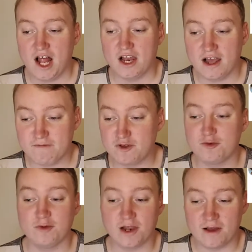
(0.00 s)
Love
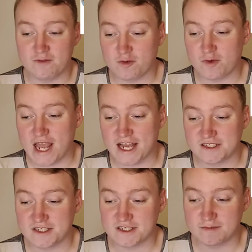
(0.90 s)
your
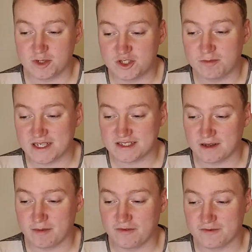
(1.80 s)
reactions, but you missed
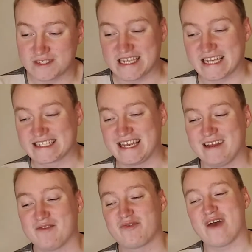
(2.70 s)
number
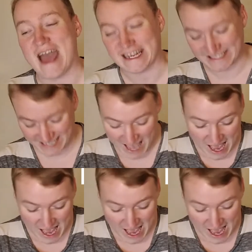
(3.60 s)
16 facts.